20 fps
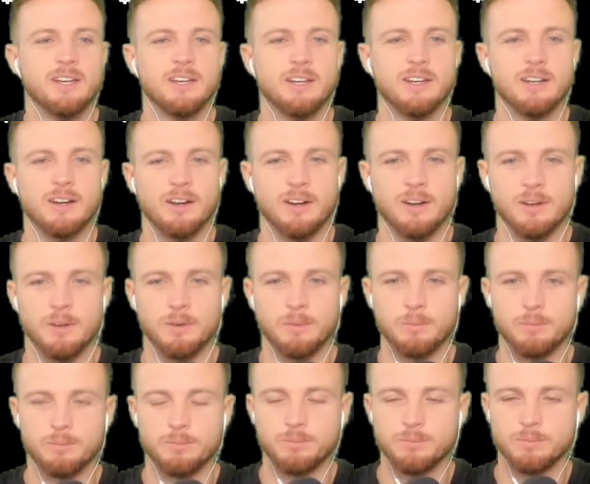
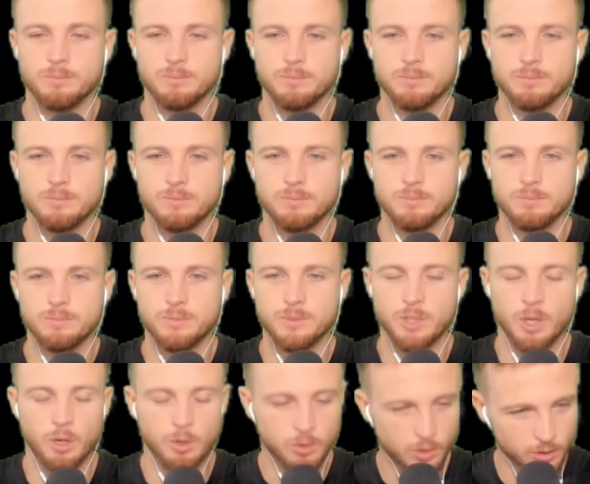
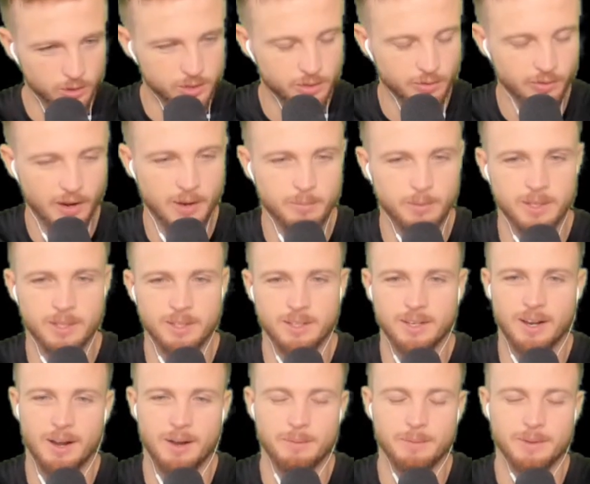Don't crucify me in the
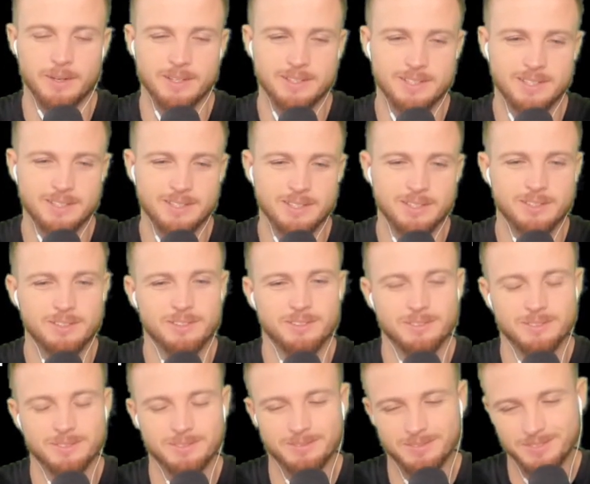comments.
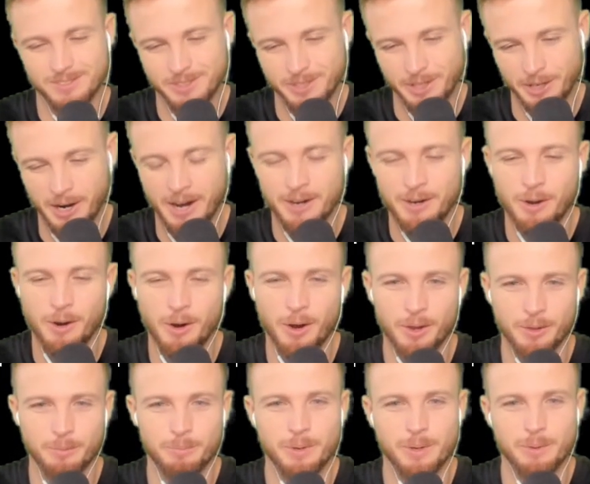Share. I know
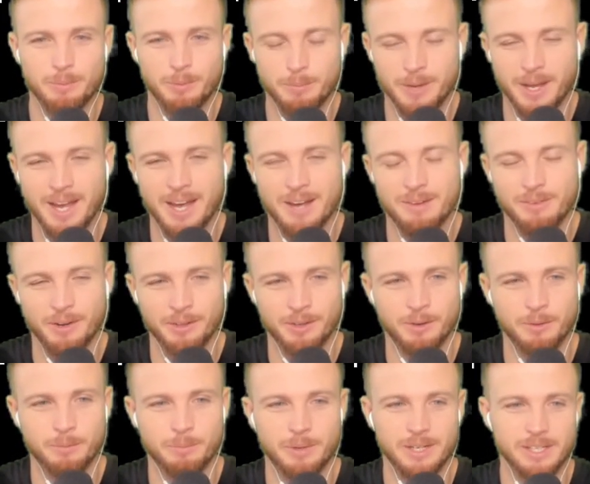other people may have
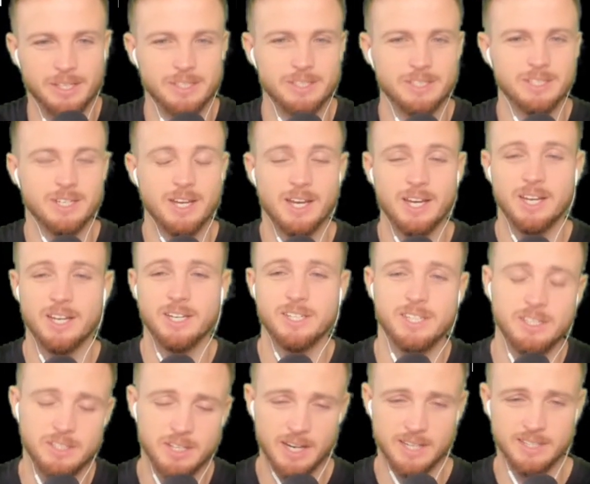other opinions.
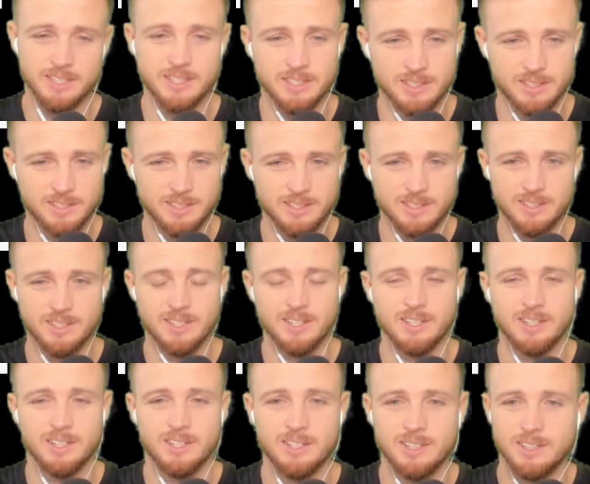TJS's
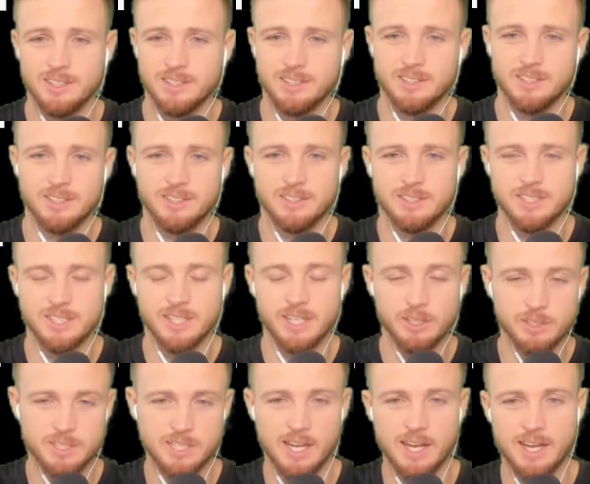
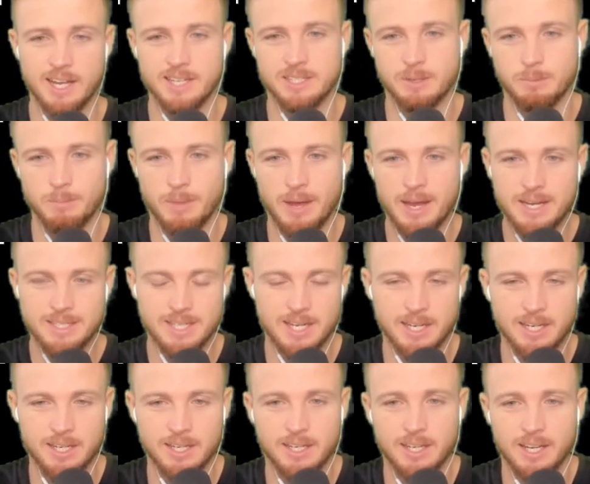skill set is
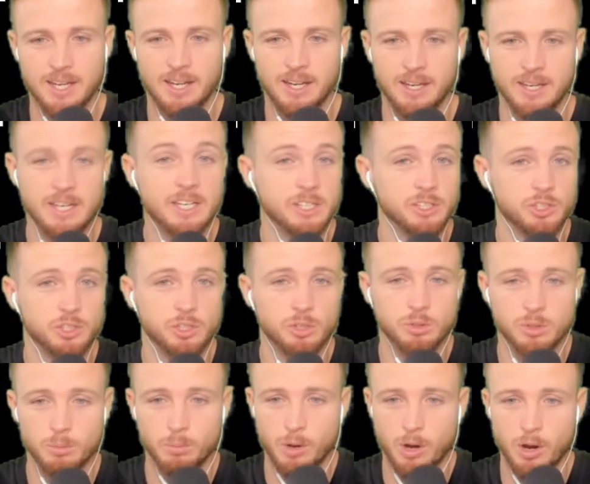amazing. He can shoot
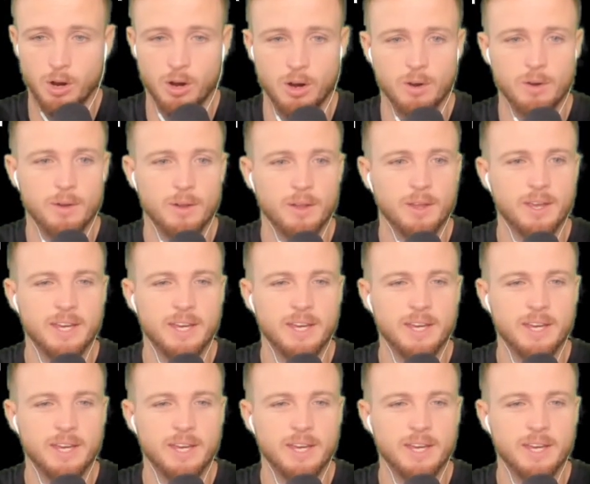the ball.